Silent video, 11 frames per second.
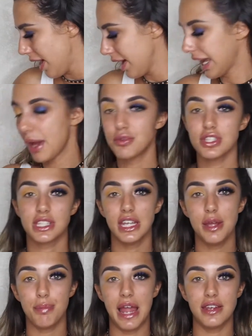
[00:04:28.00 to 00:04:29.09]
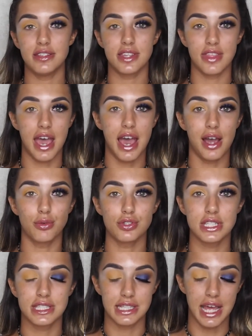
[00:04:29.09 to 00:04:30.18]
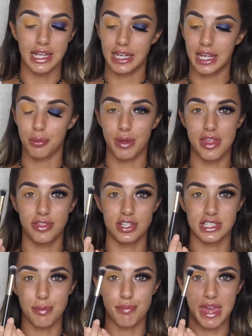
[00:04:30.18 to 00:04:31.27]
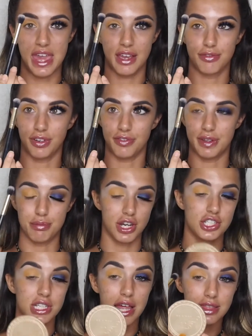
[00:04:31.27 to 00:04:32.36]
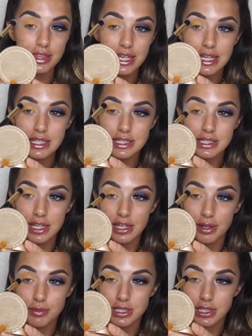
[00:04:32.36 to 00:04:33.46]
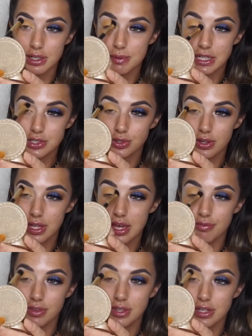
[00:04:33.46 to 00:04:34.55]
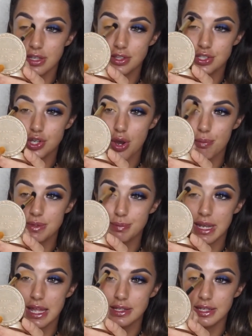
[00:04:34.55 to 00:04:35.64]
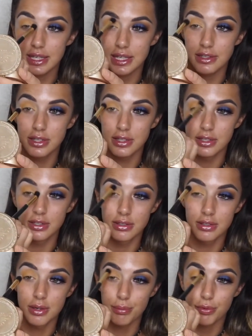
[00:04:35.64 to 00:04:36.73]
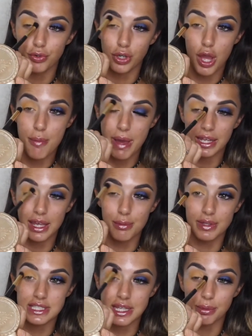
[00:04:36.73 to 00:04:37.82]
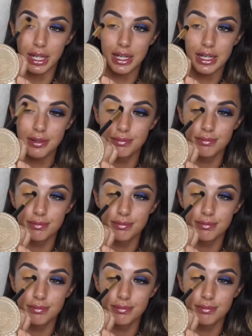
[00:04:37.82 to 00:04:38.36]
Okay, I'm just going to blend that out just slightly with just a big fluffy brush like this, and I'm just going to make sure that everything at the top is blended before going back in with the same colour.